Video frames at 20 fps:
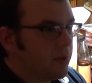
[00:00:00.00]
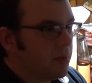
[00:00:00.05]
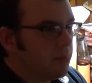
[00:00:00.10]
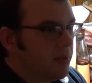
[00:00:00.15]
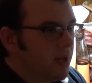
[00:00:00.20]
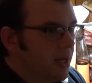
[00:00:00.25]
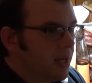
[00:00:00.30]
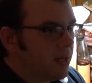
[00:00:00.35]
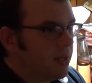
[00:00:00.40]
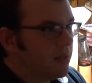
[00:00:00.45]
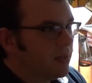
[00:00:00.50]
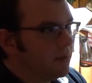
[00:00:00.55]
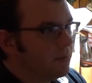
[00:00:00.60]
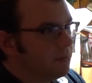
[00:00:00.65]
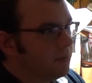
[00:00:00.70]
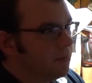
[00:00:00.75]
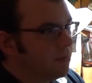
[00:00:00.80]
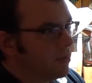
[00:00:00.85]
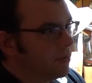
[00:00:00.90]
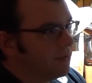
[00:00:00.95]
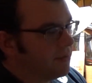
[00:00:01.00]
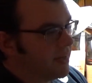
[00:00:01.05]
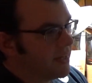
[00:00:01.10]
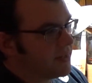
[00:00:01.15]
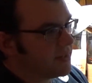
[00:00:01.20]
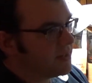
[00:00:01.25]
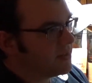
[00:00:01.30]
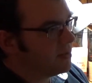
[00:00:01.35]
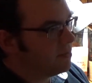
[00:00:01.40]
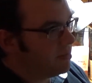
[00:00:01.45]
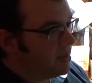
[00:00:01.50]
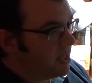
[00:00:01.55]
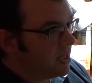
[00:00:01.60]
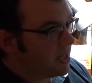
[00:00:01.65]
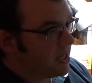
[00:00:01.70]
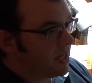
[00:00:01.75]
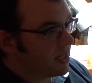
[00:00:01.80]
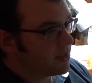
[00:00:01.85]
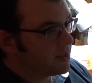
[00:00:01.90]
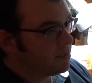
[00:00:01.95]
I'm not going to profess to be
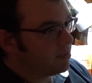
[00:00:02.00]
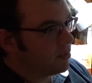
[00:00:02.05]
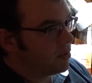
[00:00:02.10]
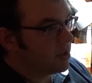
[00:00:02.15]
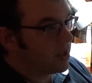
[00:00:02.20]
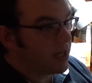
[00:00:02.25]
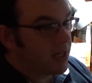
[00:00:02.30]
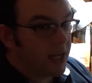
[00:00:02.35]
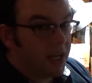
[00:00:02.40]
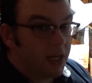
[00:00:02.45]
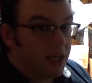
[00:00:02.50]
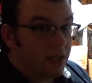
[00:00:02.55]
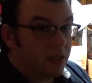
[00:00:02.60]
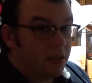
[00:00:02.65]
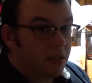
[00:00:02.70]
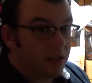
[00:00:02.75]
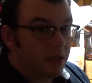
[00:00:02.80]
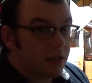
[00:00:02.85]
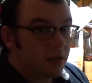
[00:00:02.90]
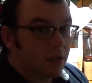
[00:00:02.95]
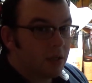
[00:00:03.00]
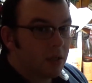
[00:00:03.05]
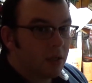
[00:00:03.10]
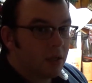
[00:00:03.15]
an expert in anything,